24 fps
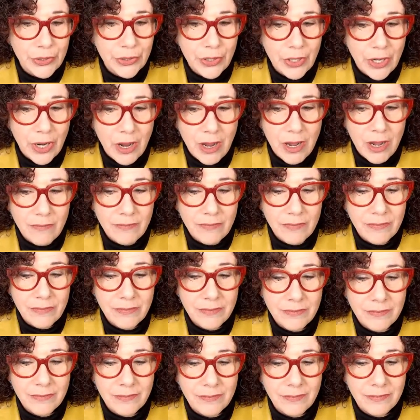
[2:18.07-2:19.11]
um
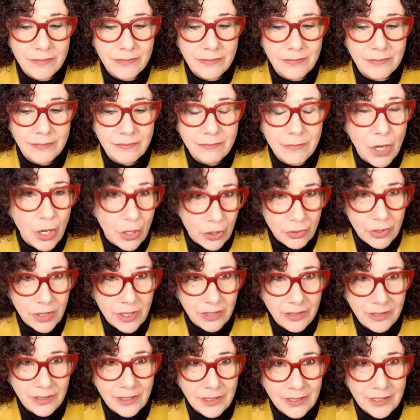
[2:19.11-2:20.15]
mode,
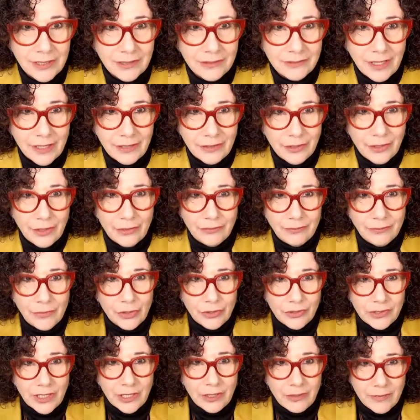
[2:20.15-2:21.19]
like, you know,
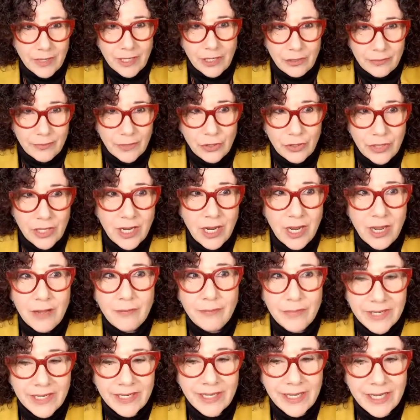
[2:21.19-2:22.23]
motorcycle biker mode,
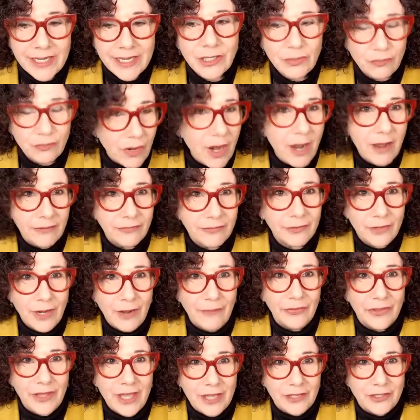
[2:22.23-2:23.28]
but it, it's rough around
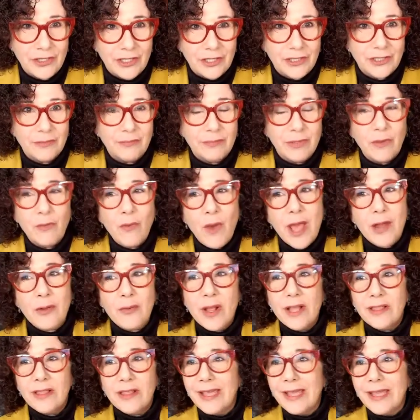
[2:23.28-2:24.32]
the edges. But why do I
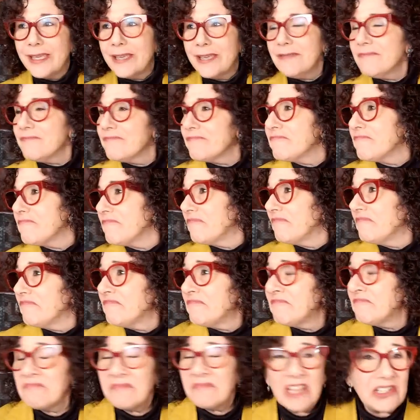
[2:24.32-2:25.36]
like it?
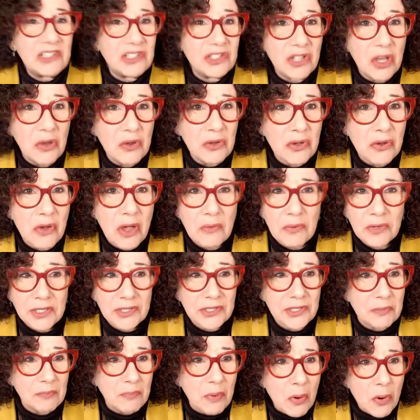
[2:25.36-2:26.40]
It's local. I want to
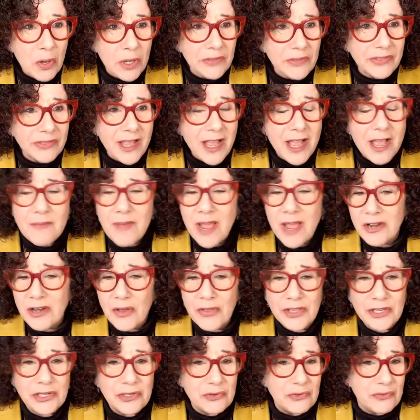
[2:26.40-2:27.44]
support them. I know
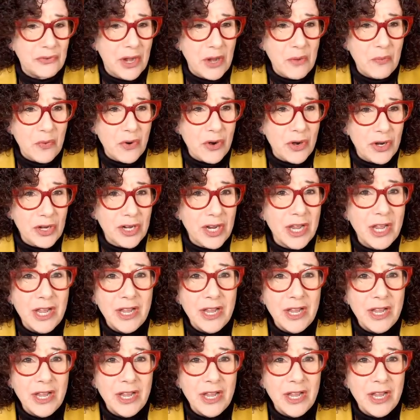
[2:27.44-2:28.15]
they do great work.